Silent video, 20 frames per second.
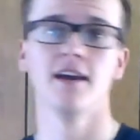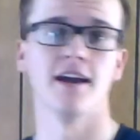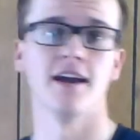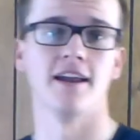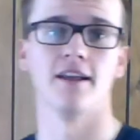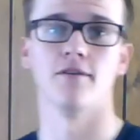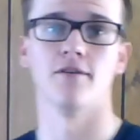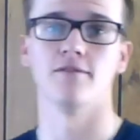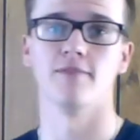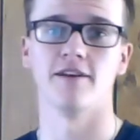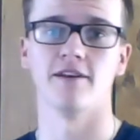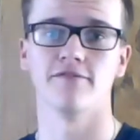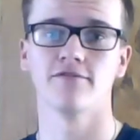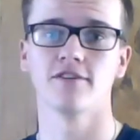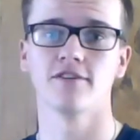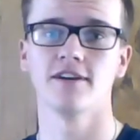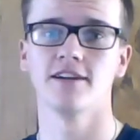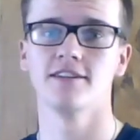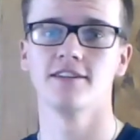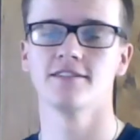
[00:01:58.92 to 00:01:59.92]
hang out with my
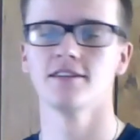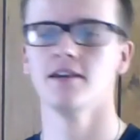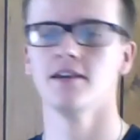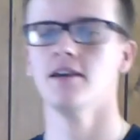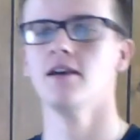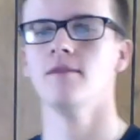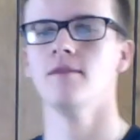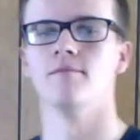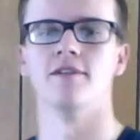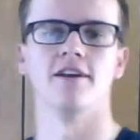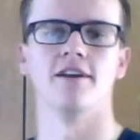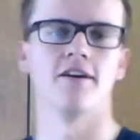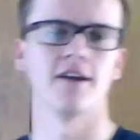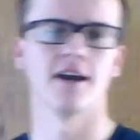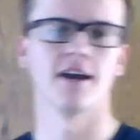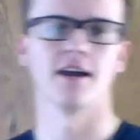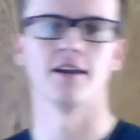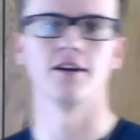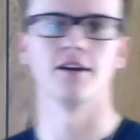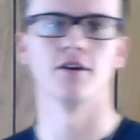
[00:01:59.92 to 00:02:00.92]
friends, but now I
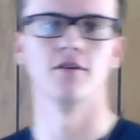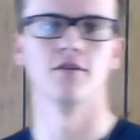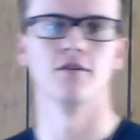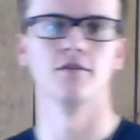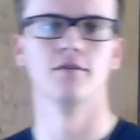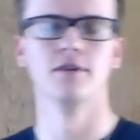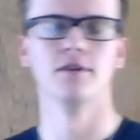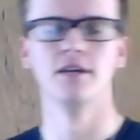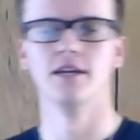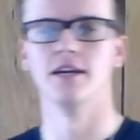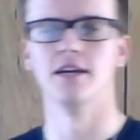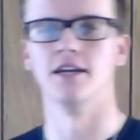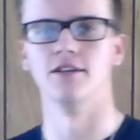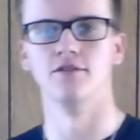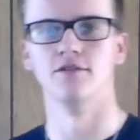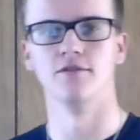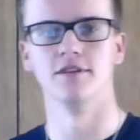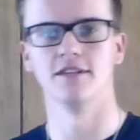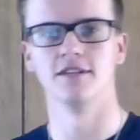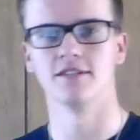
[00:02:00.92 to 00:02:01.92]
gotta go and
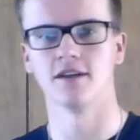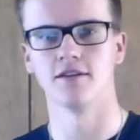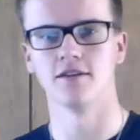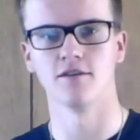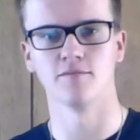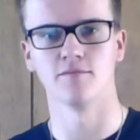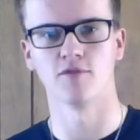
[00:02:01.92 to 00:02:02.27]
do this other